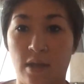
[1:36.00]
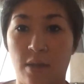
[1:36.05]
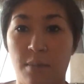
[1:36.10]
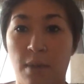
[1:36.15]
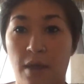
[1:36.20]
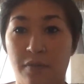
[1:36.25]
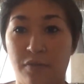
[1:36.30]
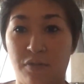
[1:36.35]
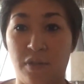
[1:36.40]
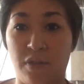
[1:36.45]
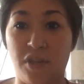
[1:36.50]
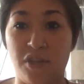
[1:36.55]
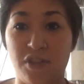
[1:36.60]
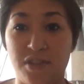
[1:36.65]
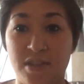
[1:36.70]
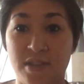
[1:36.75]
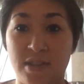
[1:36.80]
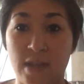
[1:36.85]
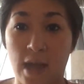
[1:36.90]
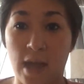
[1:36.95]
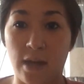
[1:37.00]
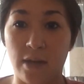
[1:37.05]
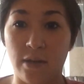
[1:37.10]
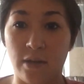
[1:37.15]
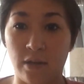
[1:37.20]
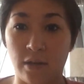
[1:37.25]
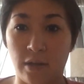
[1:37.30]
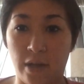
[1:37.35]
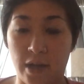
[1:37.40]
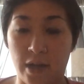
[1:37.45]
them after they just sat in
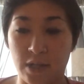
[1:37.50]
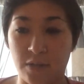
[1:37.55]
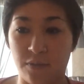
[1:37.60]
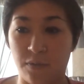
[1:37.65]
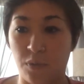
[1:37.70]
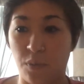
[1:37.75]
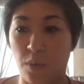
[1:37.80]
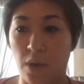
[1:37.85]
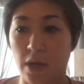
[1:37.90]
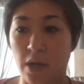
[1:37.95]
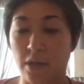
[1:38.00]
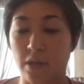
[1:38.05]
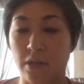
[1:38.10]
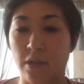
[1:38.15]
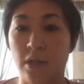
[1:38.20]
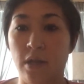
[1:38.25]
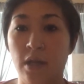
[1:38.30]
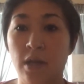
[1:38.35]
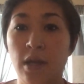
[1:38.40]
a glass for a while.